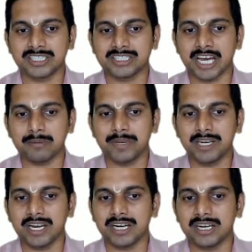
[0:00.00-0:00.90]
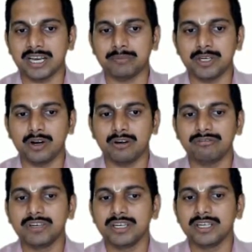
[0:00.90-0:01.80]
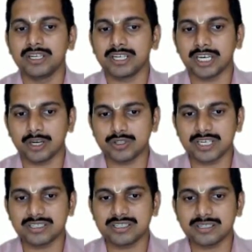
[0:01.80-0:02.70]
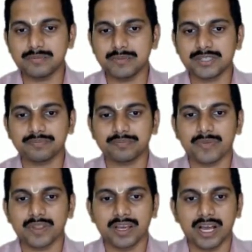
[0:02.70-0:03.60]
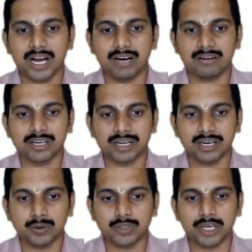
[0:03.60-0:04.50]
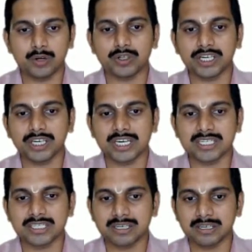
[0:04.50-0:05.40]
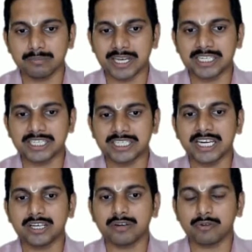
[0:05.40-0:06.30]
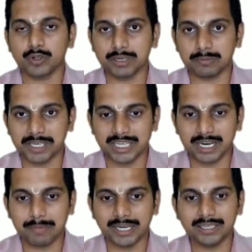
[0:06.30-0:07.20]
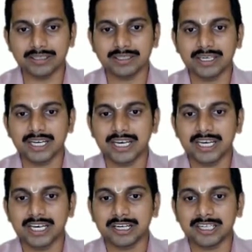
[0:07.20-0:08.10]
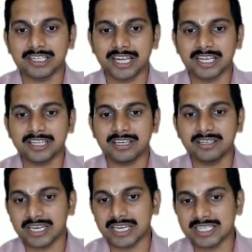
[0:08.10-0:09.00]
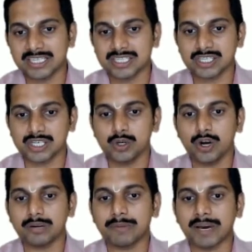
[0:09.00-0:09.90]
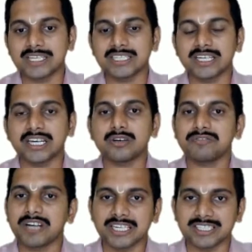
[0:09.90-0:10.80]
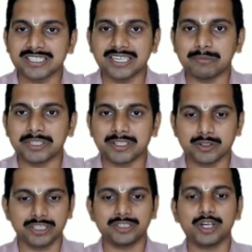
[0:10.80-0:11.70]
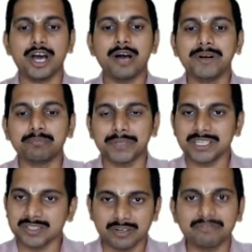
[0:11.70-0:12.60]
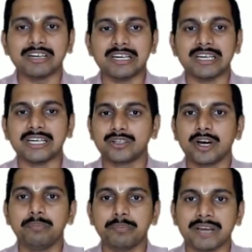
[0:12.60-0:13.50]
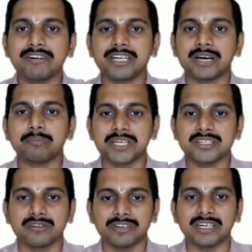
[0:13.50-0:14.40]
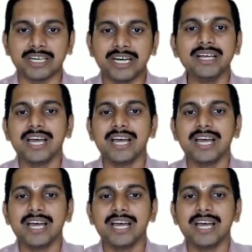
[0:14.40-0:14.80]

chairman and MD of Kirloskar Systems. Our uh, Uday Kotak is managing director of Kotak Mahindra Bank. Narendran is CEO and Managing Director of Tata Steel Limited. So the top companies of India, top private companies of India